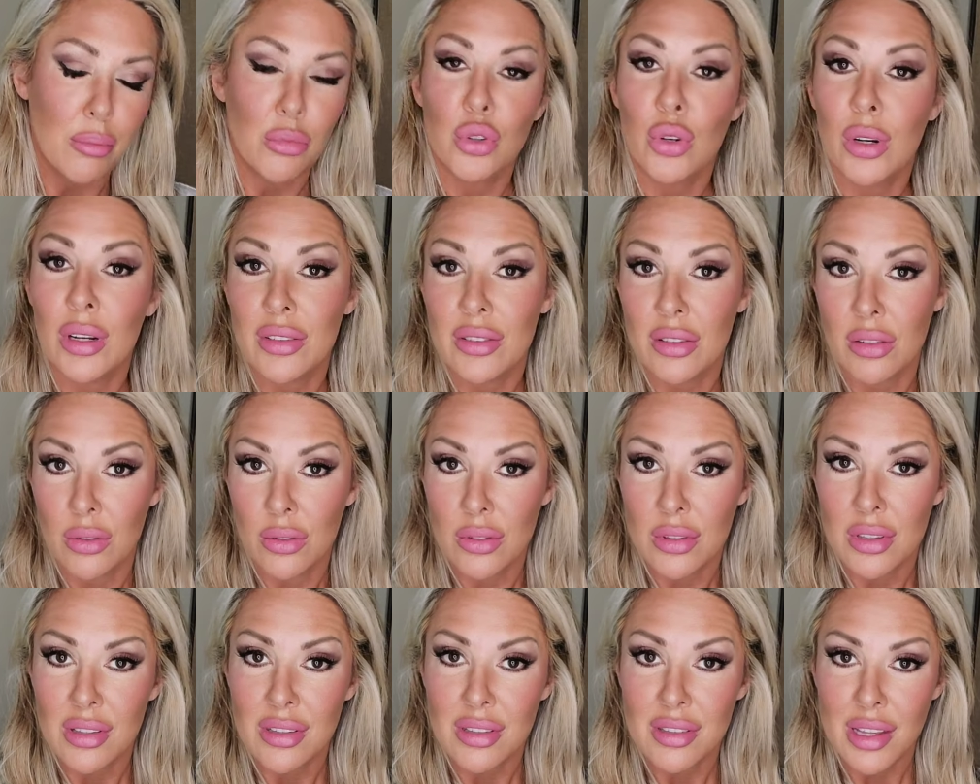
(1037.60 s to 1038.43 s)

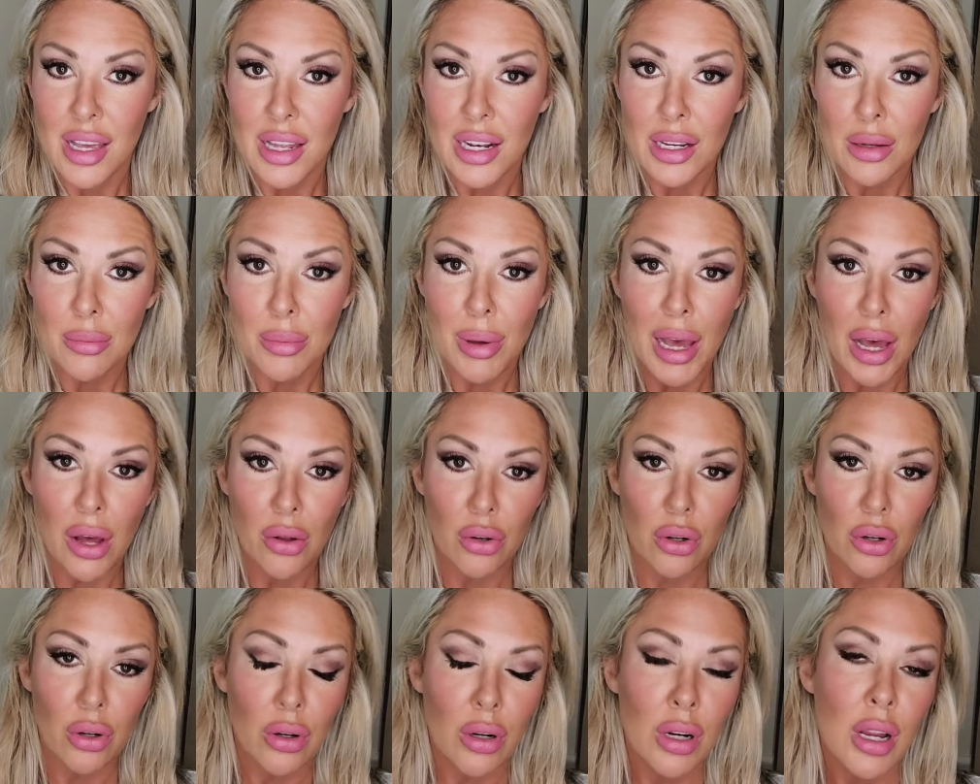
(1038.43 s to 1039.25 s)
translucent setting
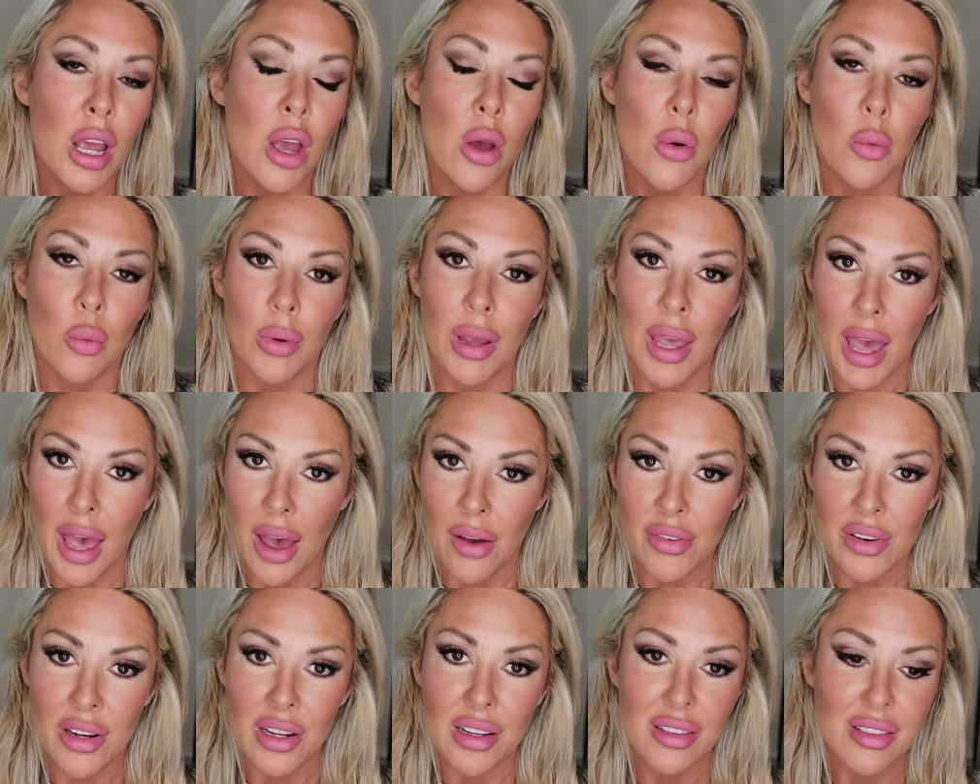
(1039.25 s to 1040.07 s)
powder. We
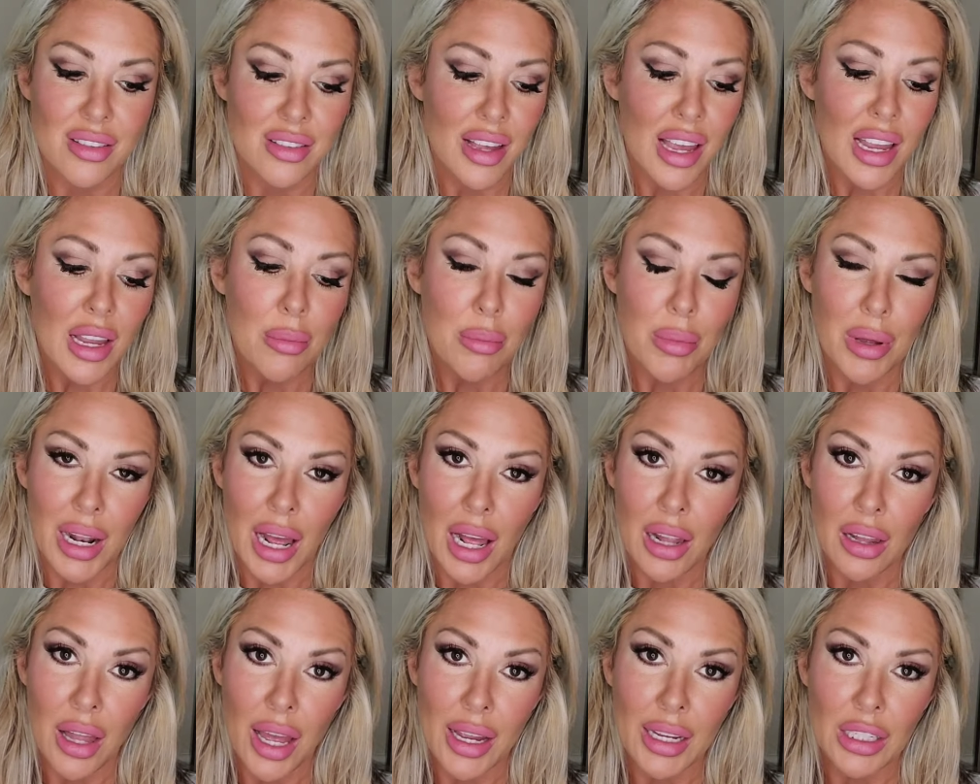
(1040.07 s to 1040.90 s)
have it at Seint, but
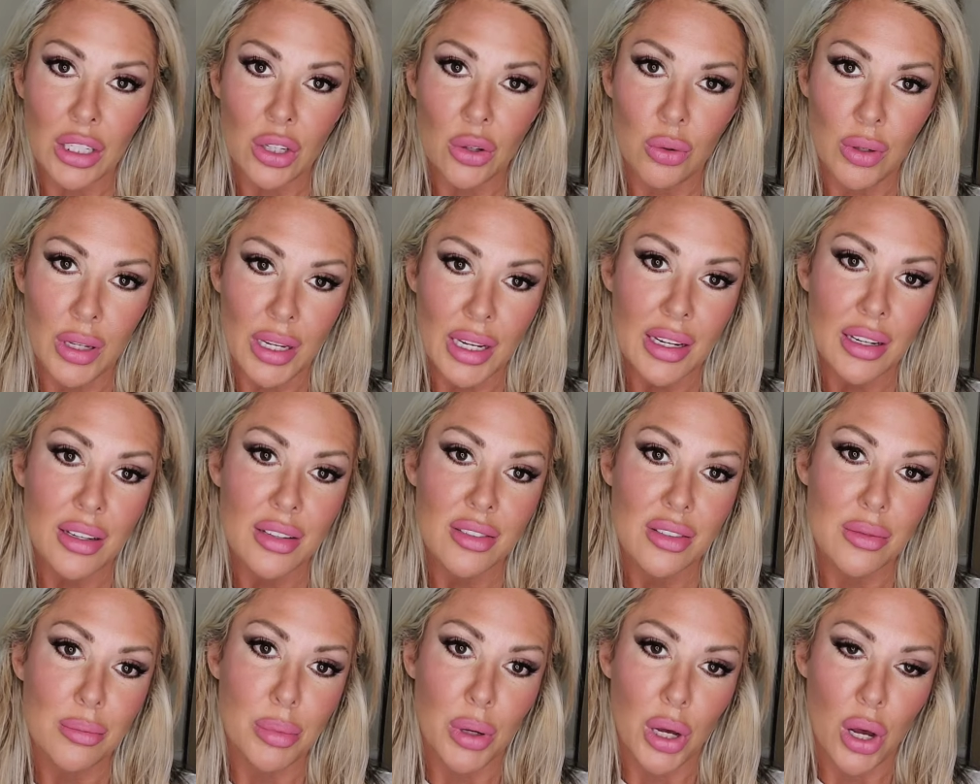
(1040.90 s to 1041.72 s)
I like
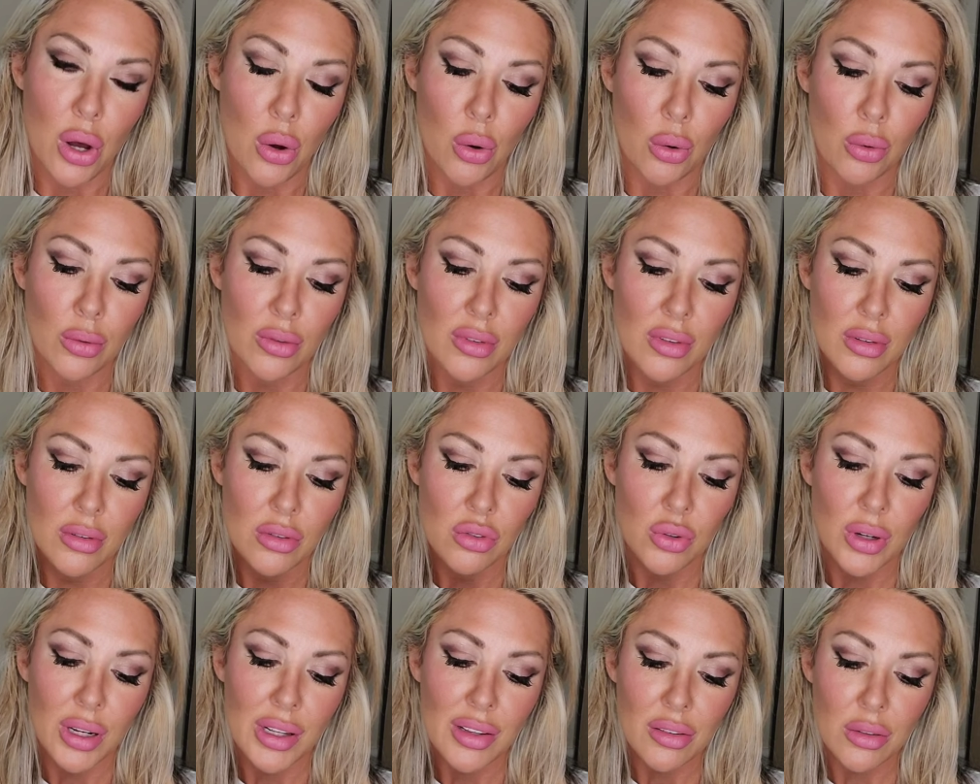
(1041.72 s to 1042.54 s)
Younique's Behold
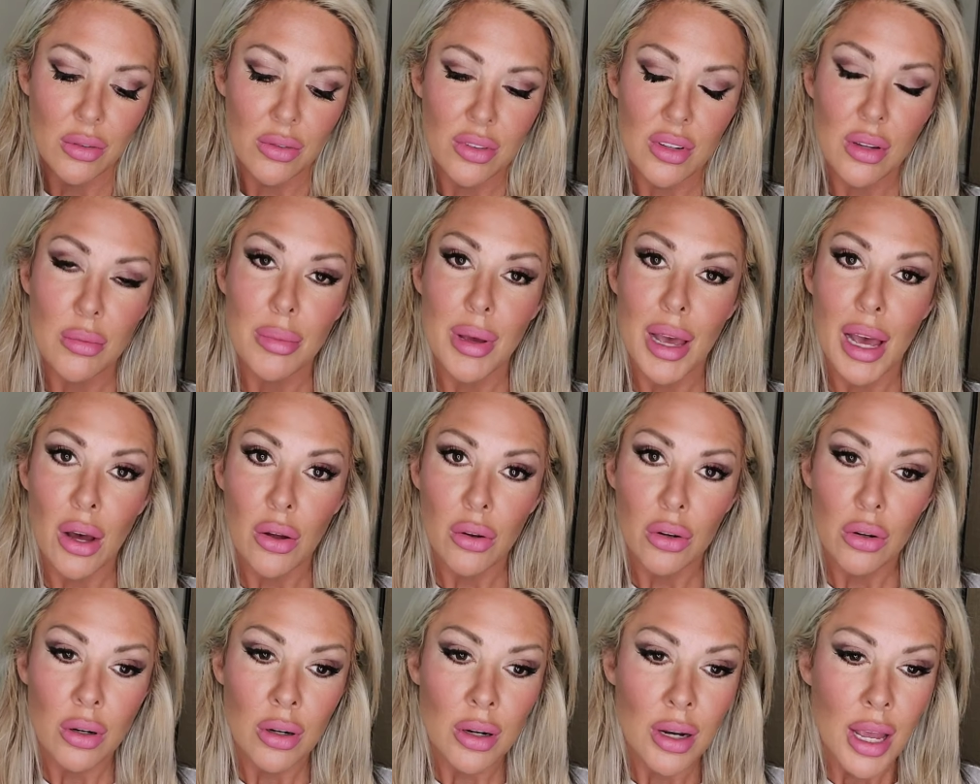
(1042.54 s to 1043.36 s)
translucent
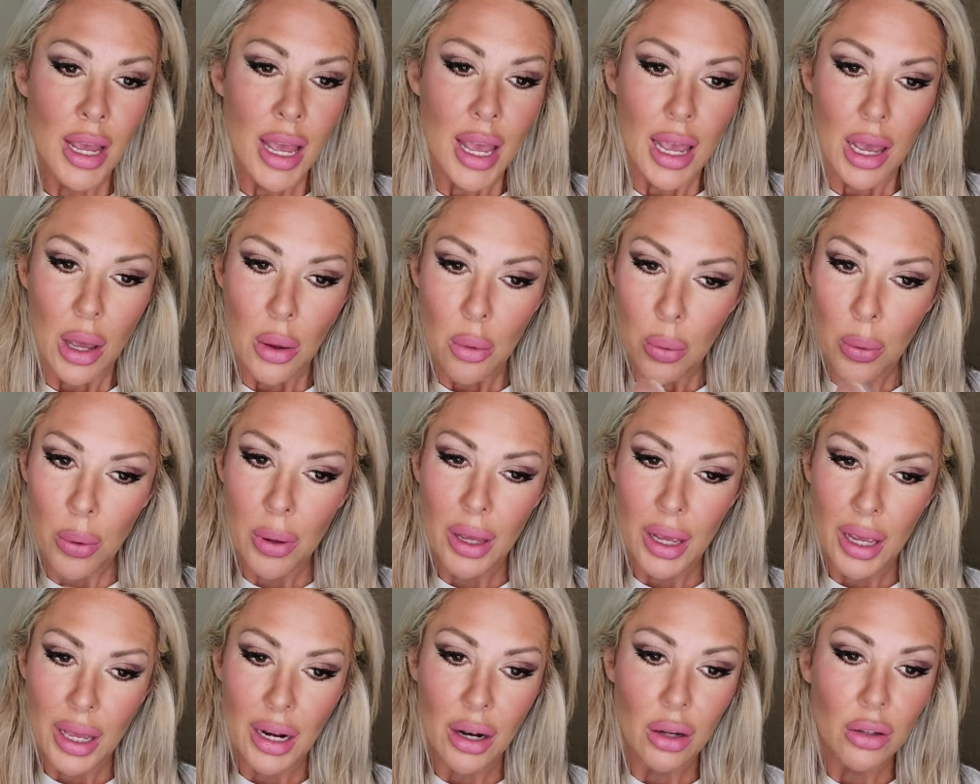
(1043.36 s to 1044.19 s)
powder.
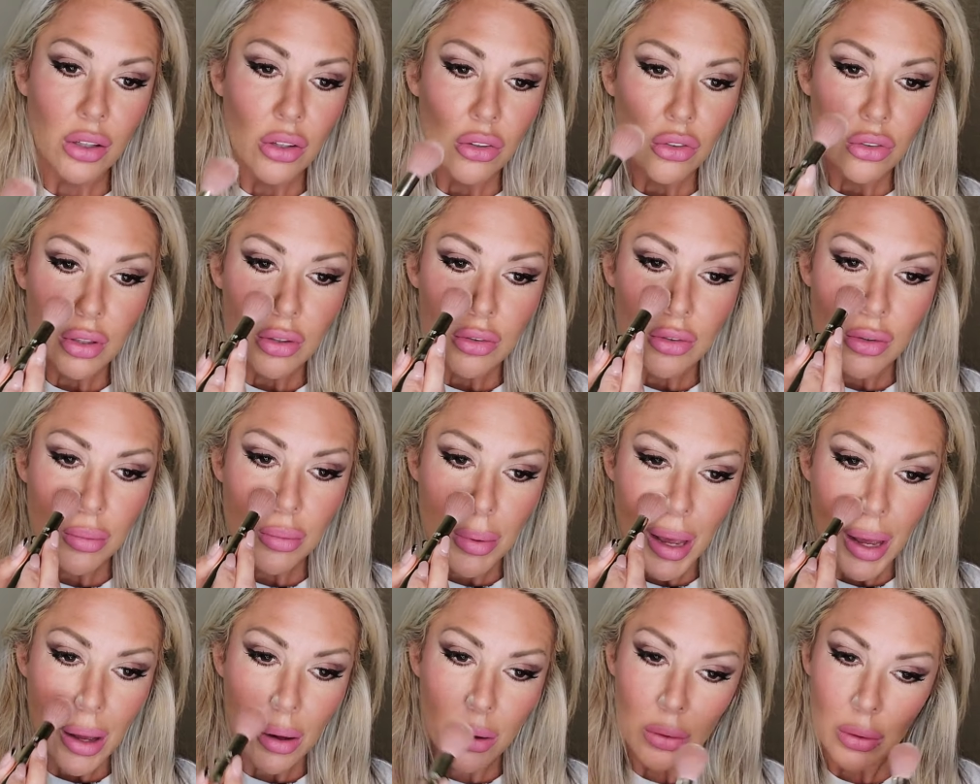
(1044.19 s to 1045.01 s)
And I usually just
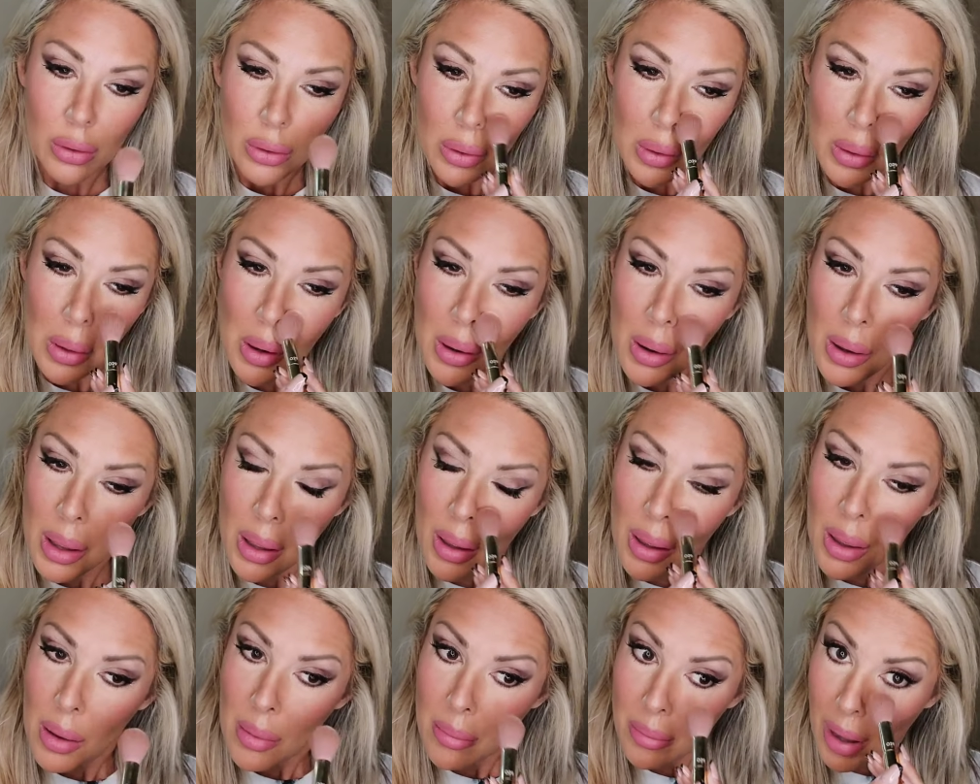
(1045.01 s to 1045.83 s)
powder
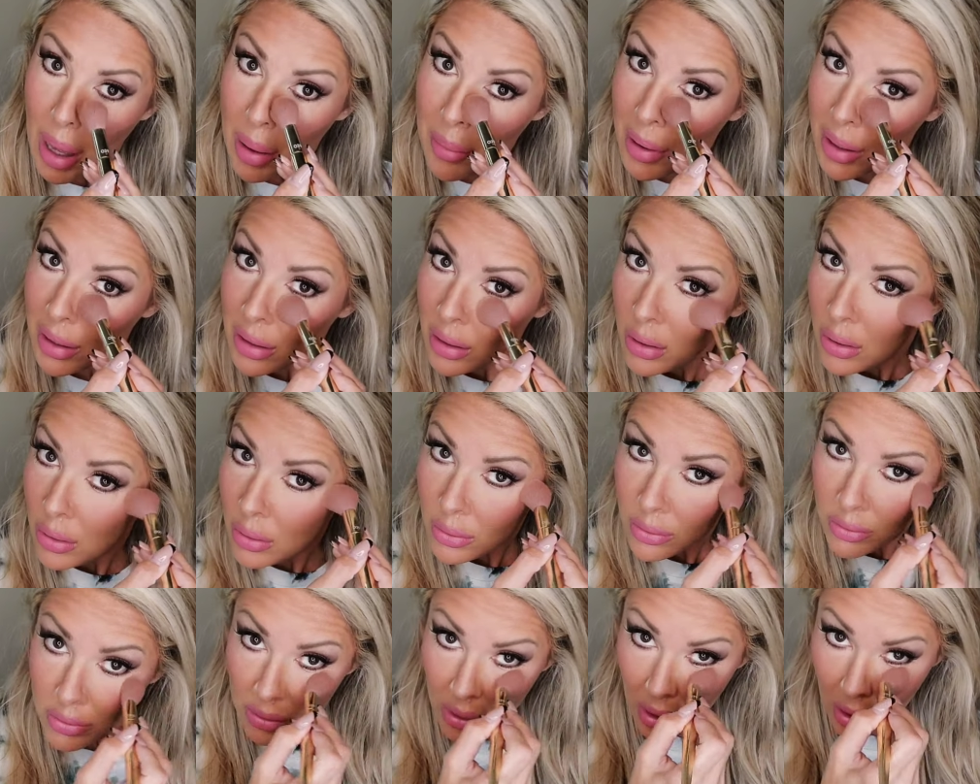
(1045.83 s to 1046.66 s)
by my
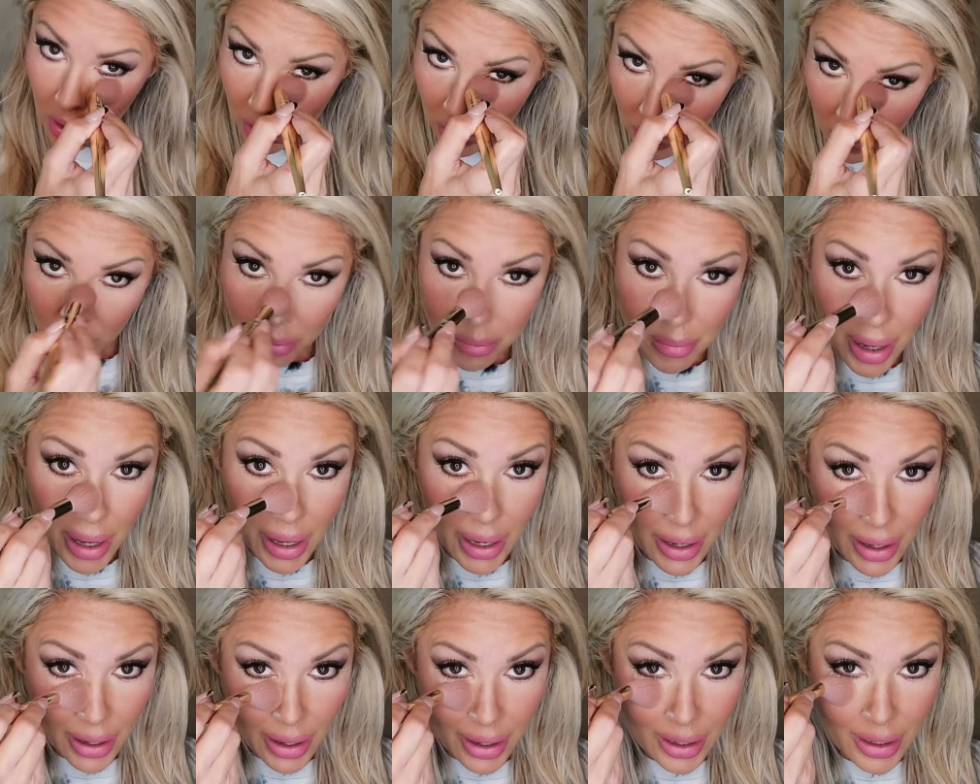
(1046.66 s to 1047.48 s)
nose, under
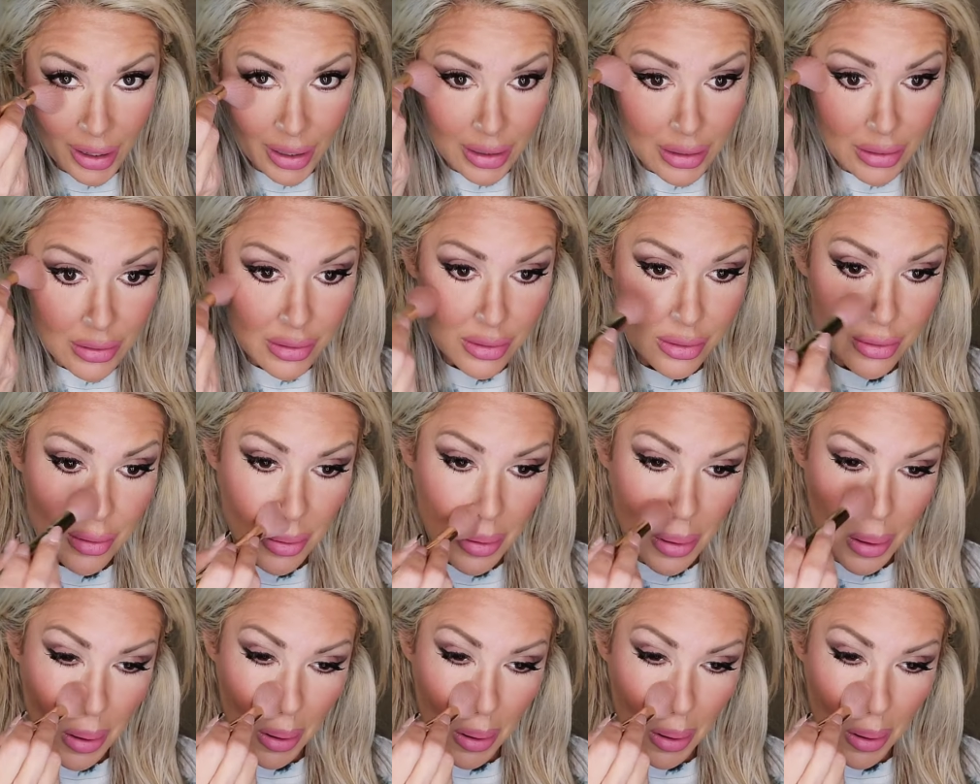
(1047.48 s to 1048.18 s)
my eyes,